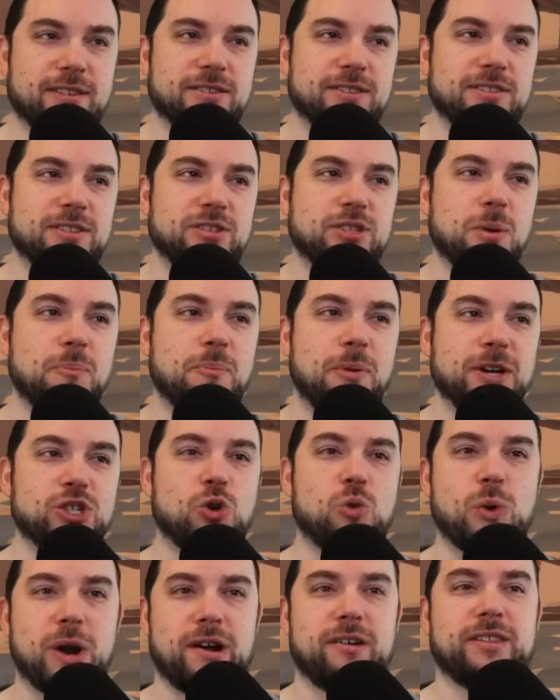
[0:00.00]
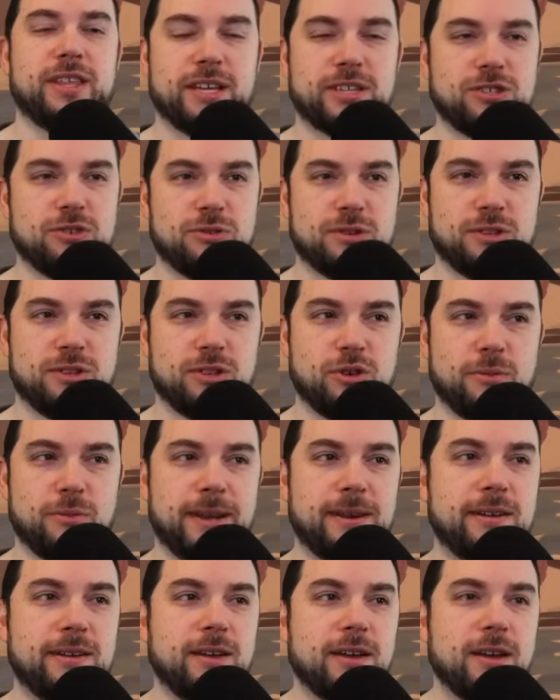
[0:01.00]
There's a bunch of weird things you can do,
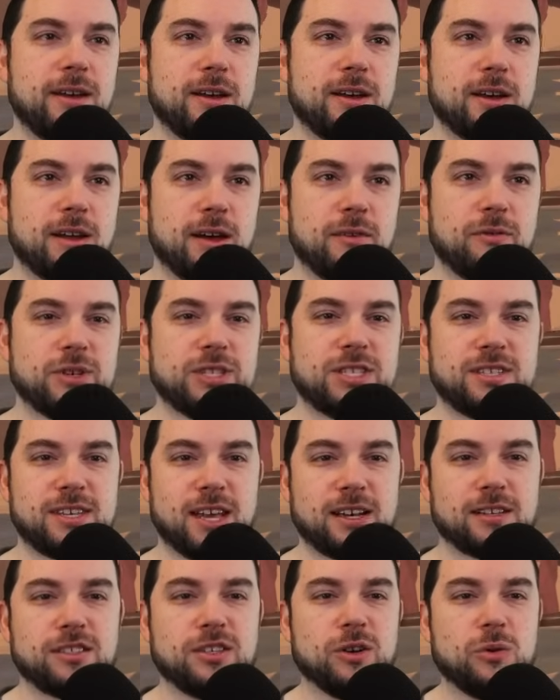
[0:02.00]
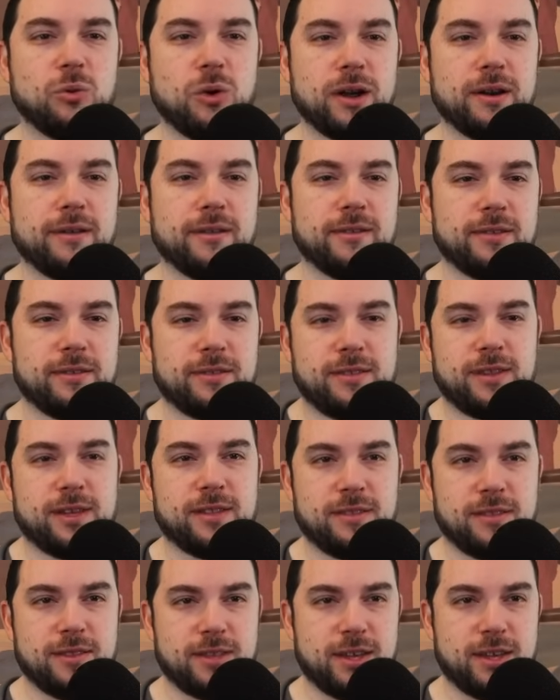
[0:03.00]
but if we stick to what the,
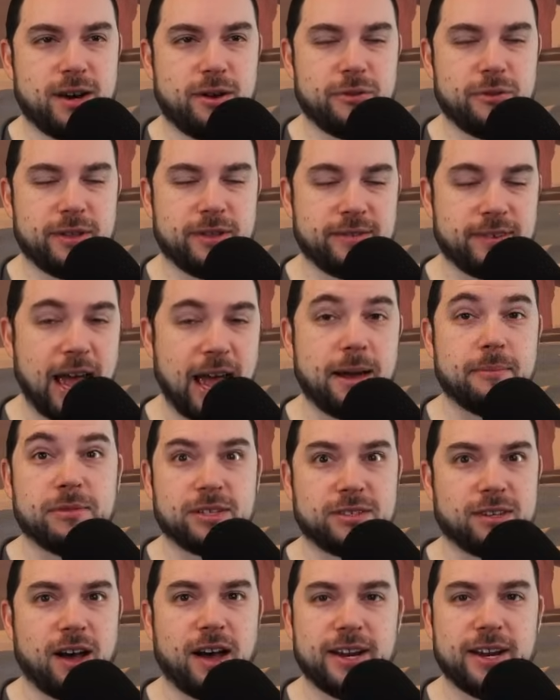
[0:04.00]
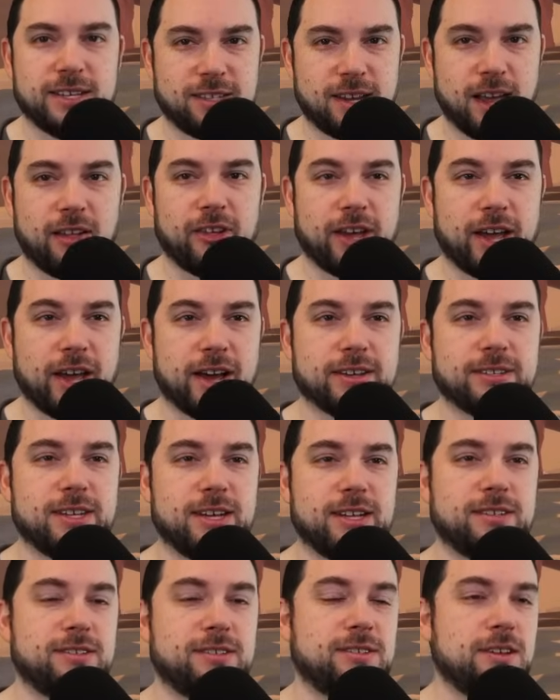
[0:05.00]
you know, the game design is telling us,
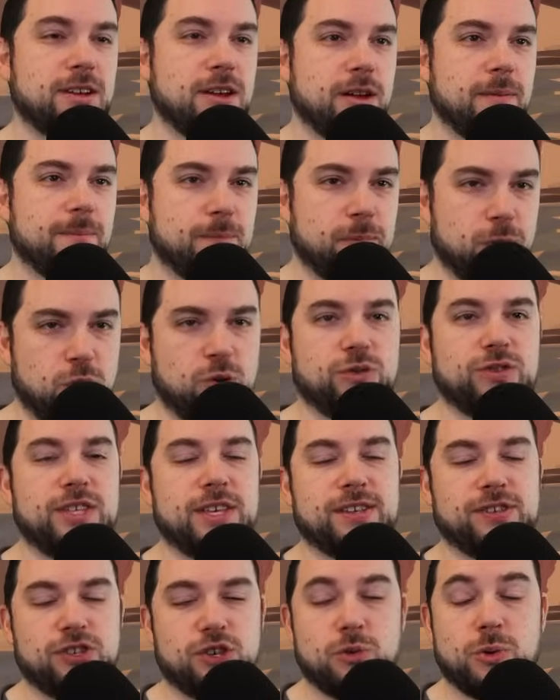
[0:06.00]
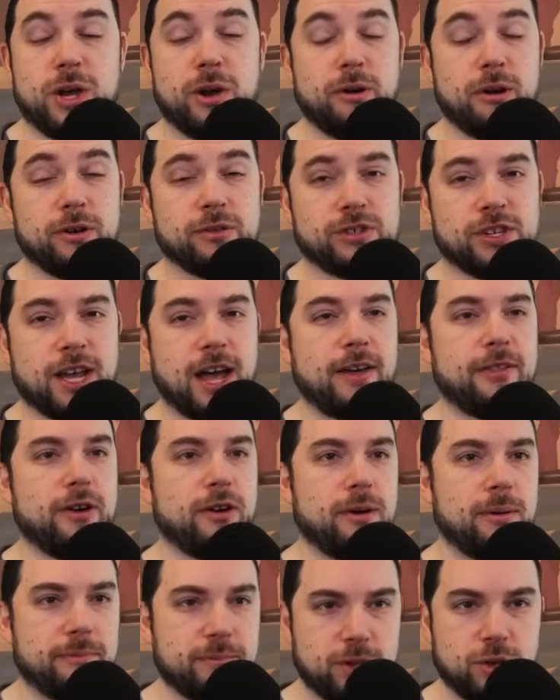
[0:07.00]
it's use these two heroes
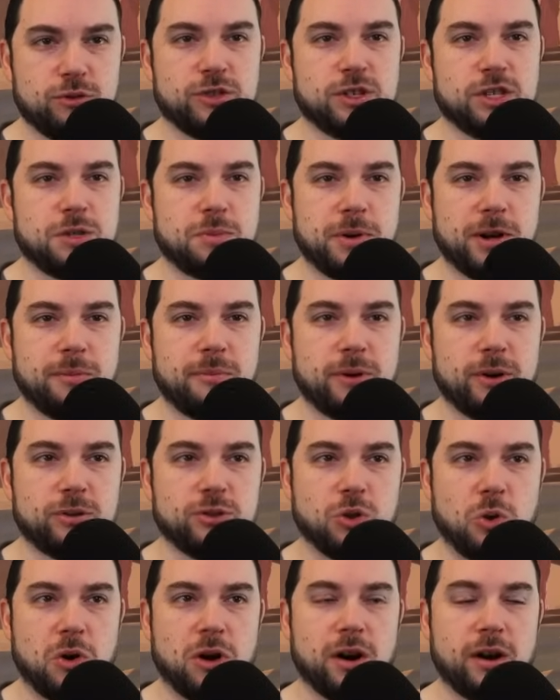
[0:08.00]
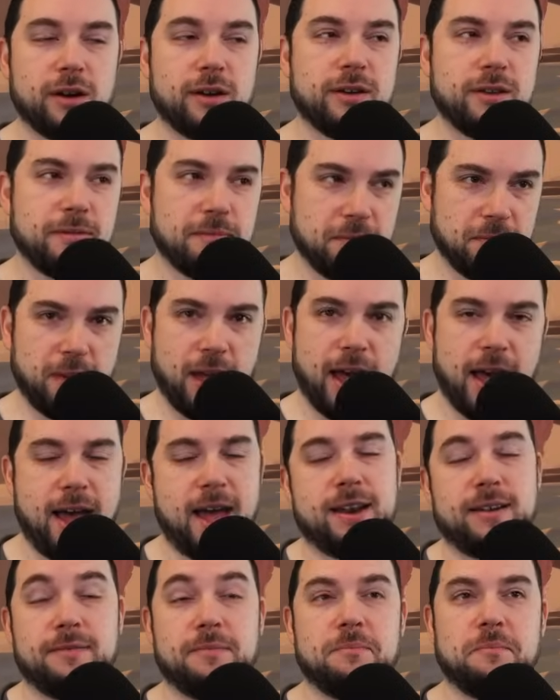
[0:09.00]
together, use the Spiritbone Torc,
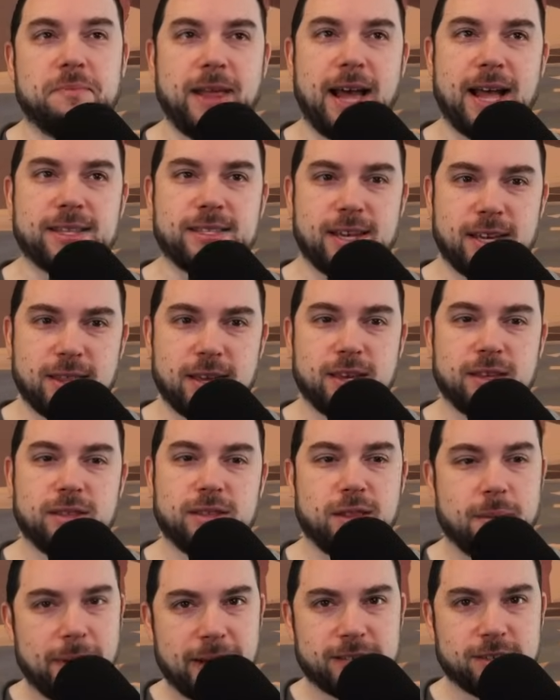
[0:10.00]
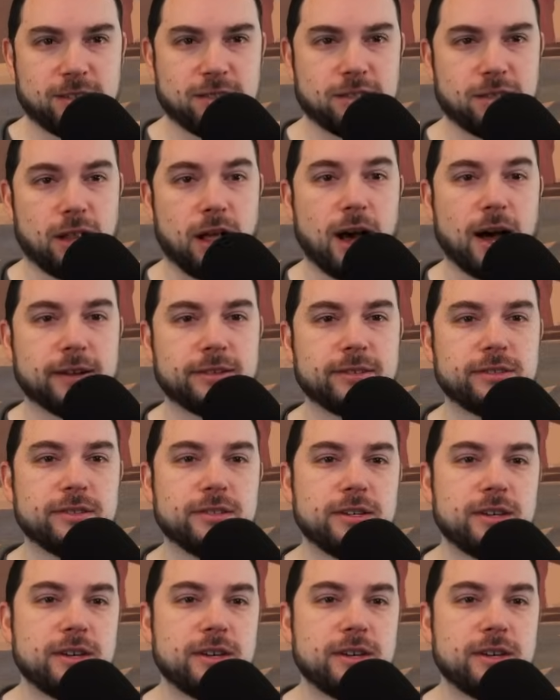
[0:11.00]
and that's, I think, the best in slot.